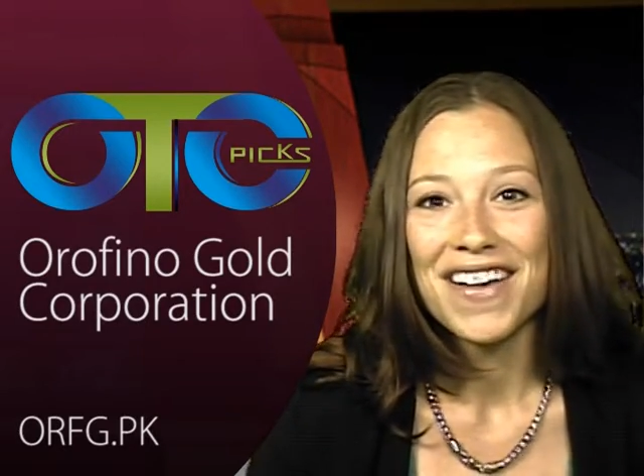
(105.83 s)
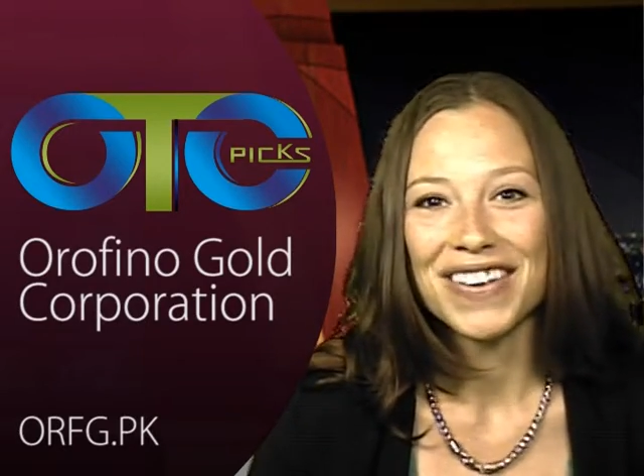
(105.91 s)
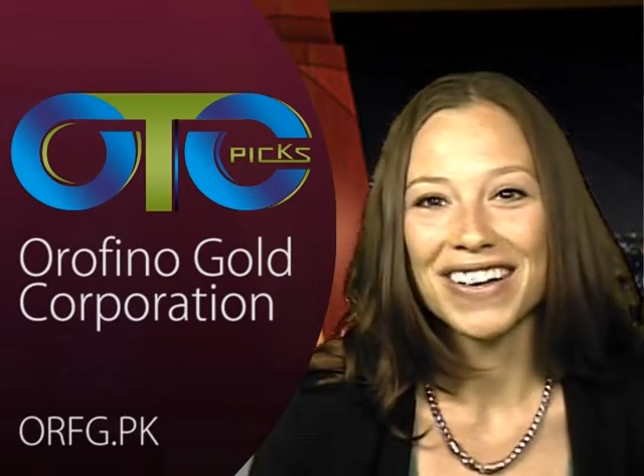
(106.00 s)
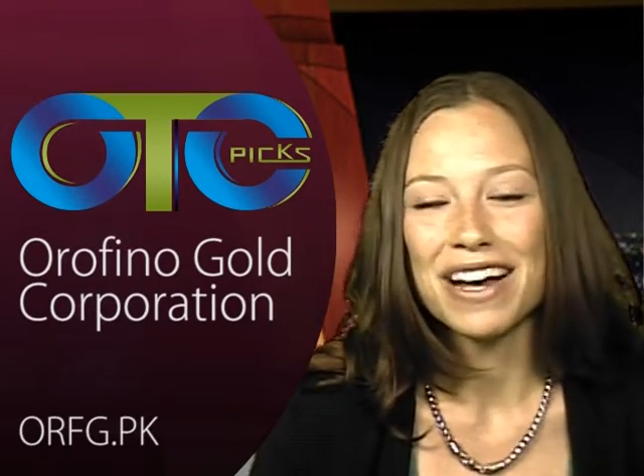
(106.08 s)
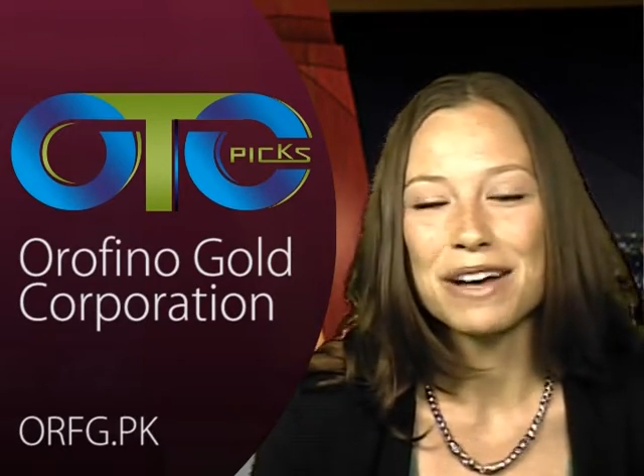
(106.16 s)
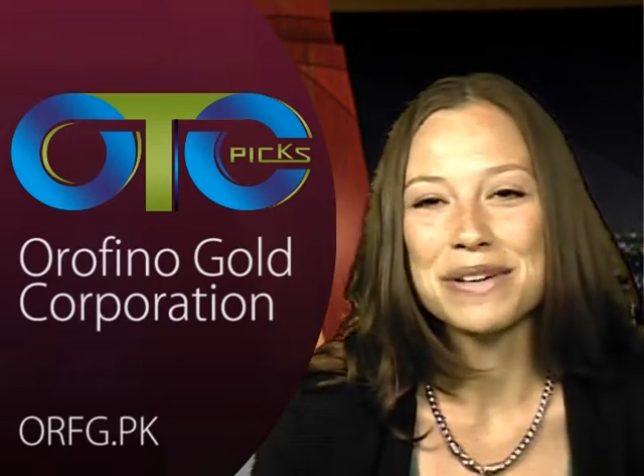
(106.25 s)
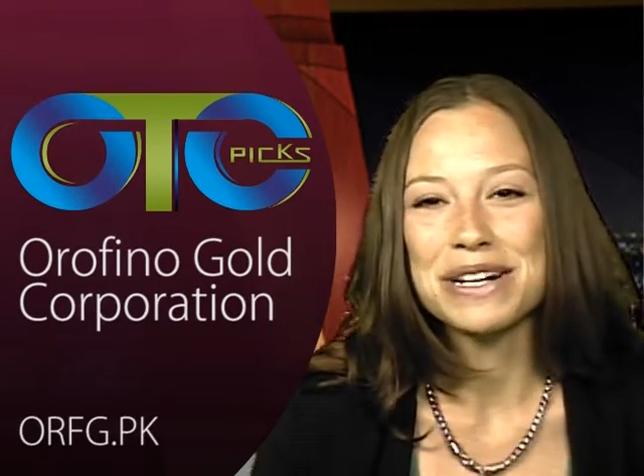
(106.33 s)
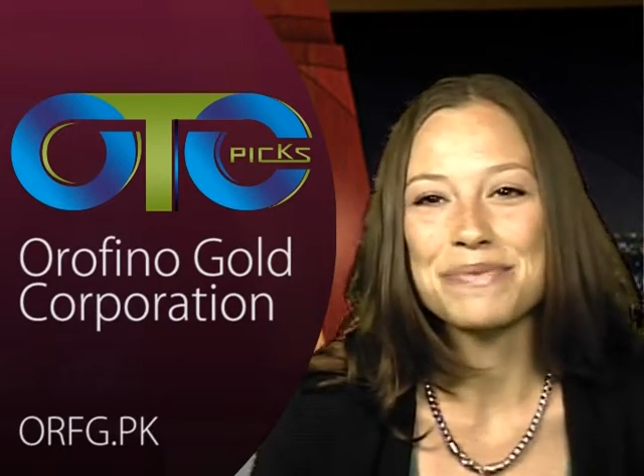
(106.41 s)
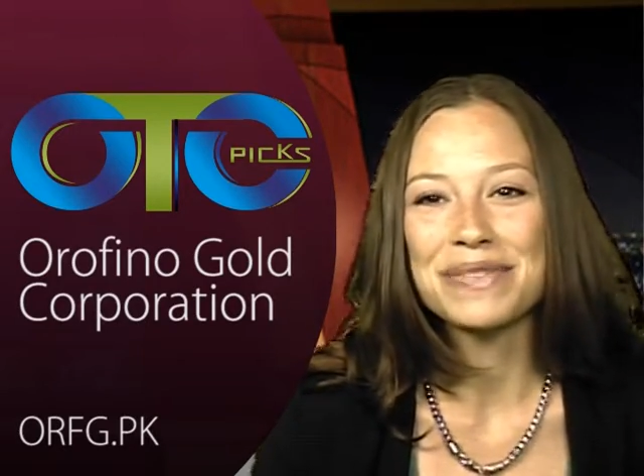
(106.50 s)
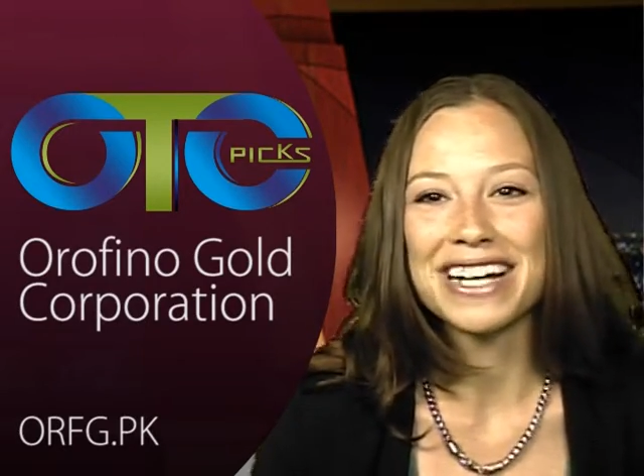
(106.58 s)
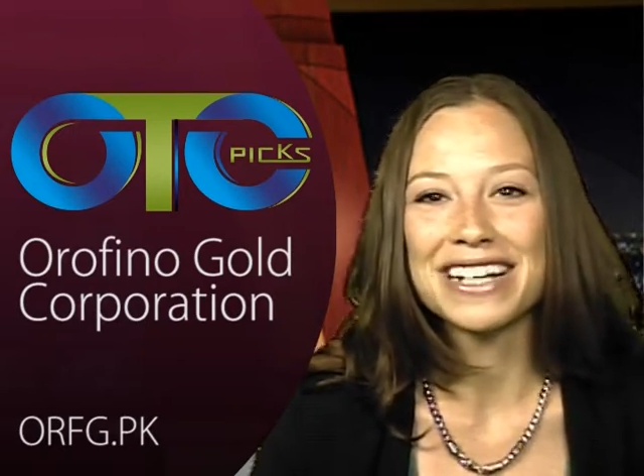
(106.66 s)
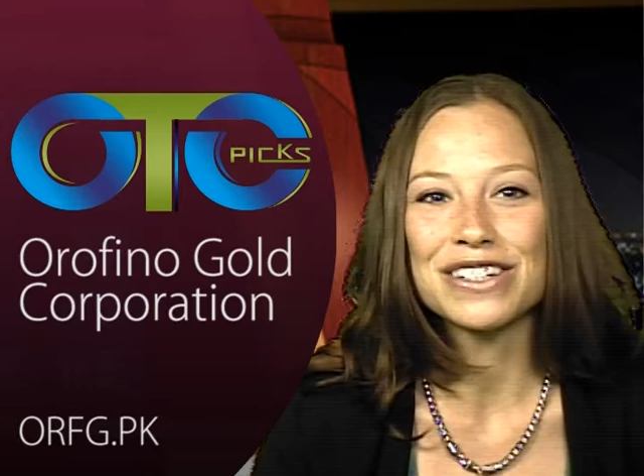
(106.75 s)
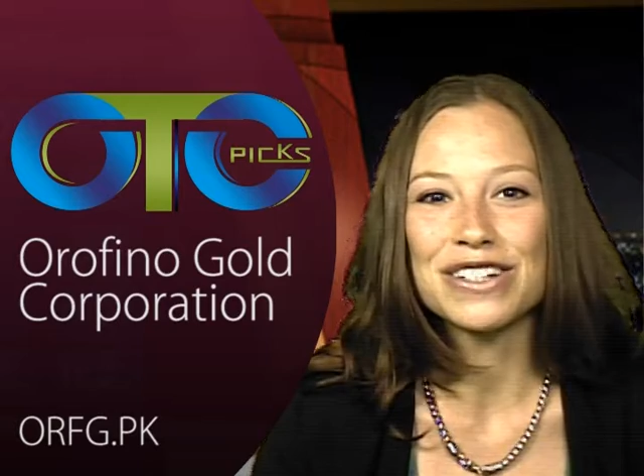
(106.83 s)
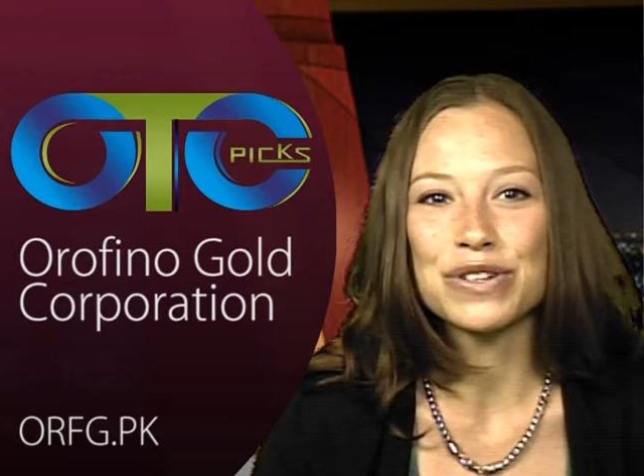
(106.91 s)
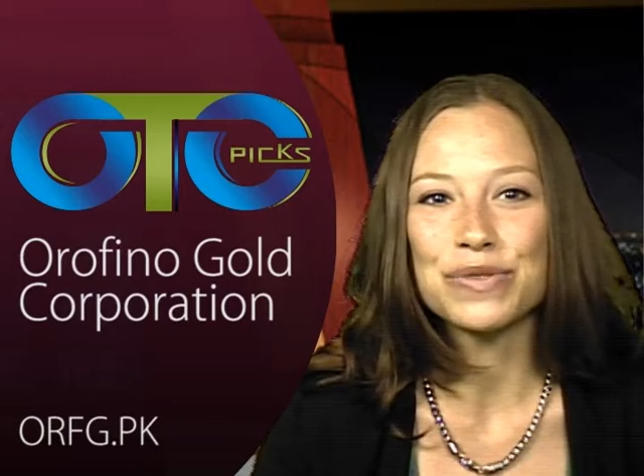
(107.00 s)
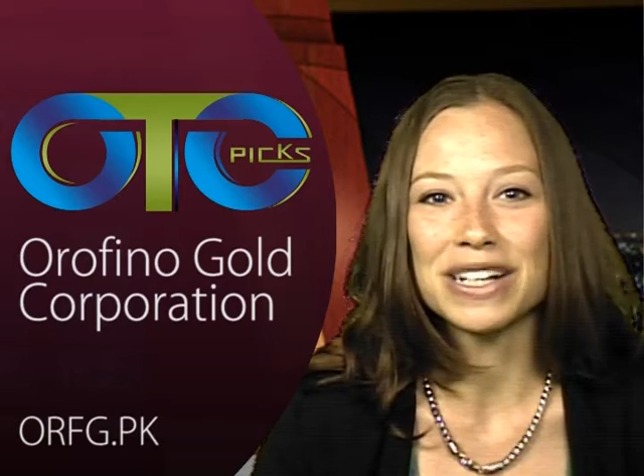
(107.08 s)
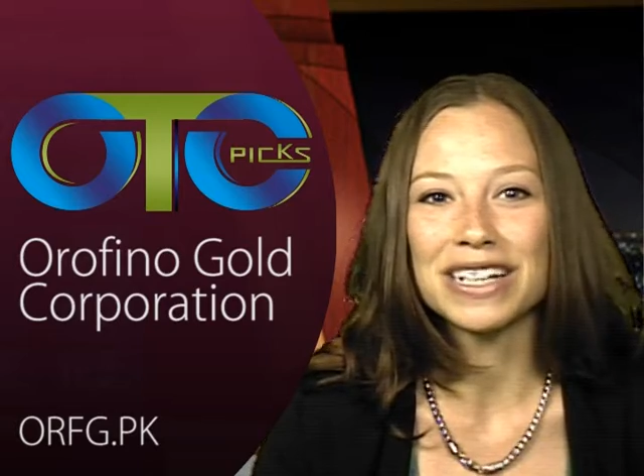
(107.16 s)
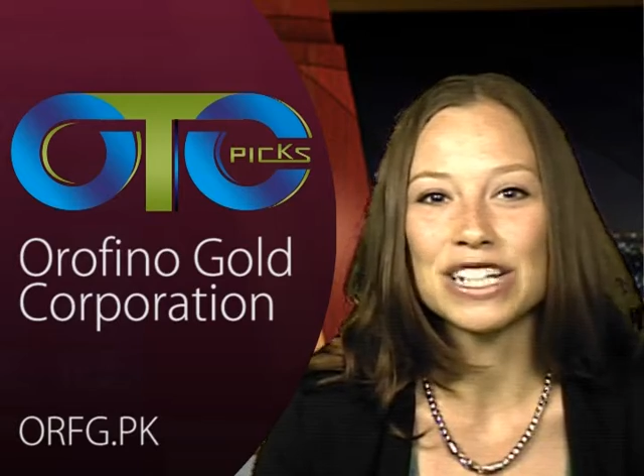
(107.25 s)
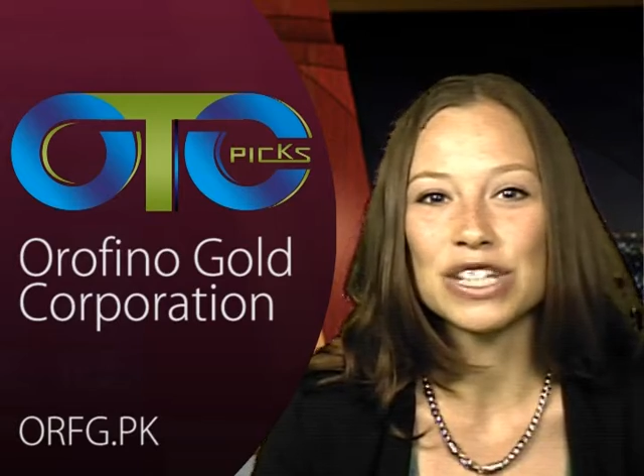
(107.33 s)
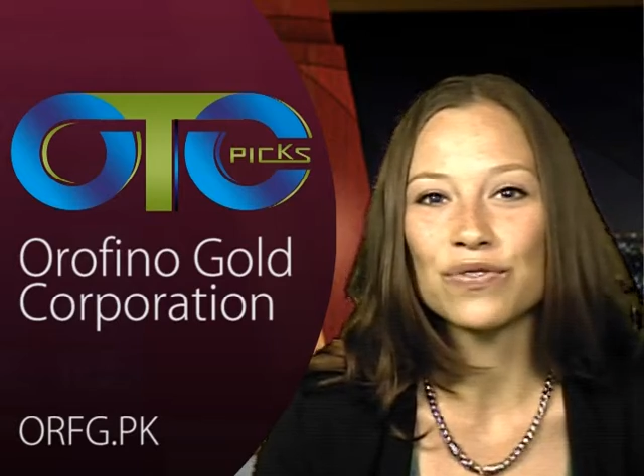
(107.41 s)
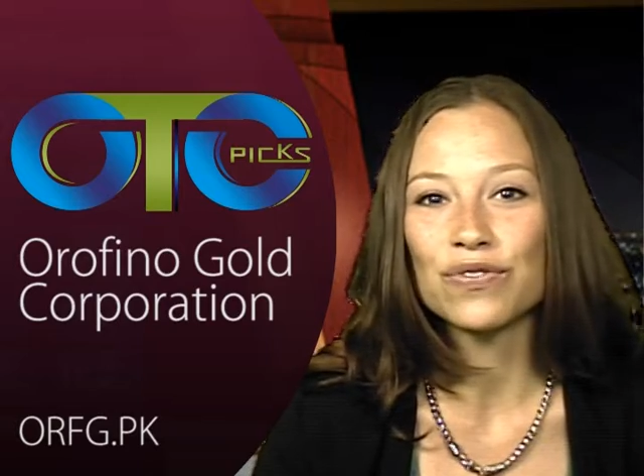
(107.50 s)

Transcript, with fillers: The company plans to drill its